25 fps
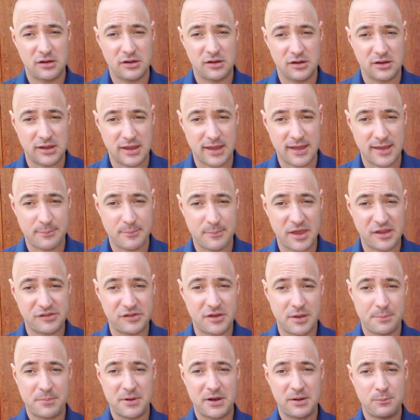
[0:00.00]
Can't mess
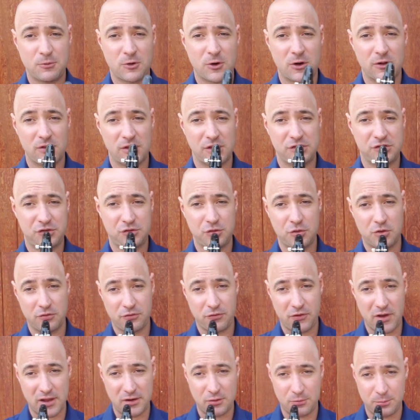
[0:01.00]
up anymore. Let's do our
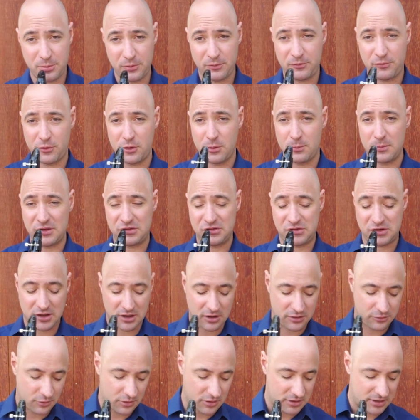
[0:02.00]
final performance
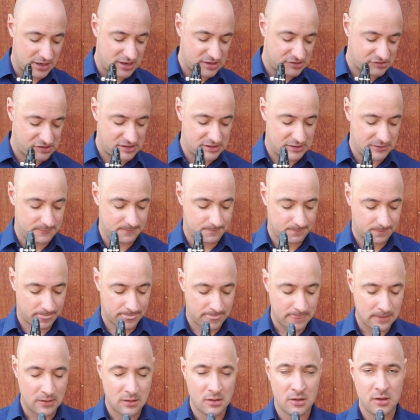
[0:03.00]
together on 18.
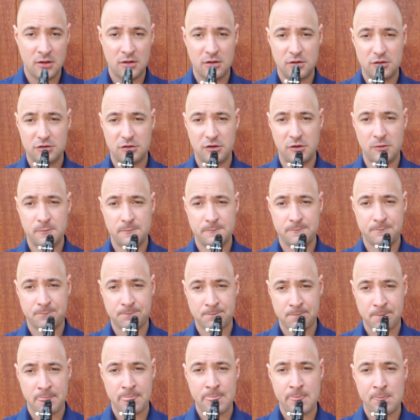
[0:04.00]
2,
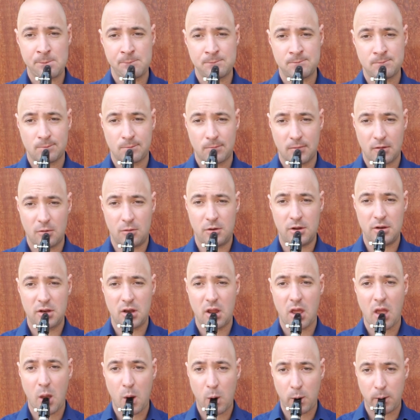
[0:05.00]
1,
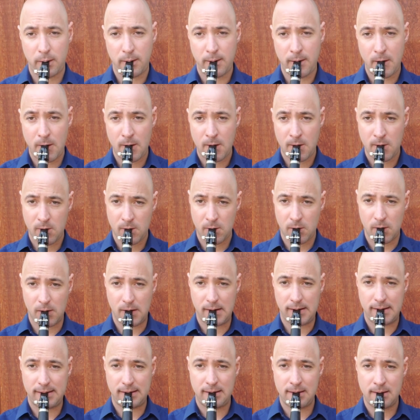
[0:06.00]
2,
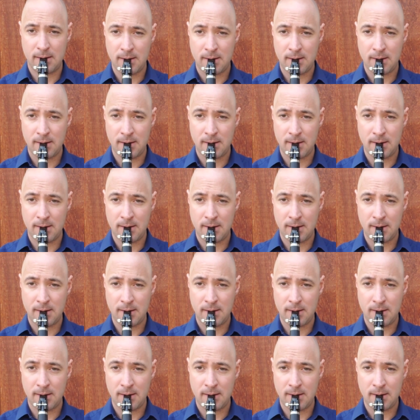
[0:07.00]
ready.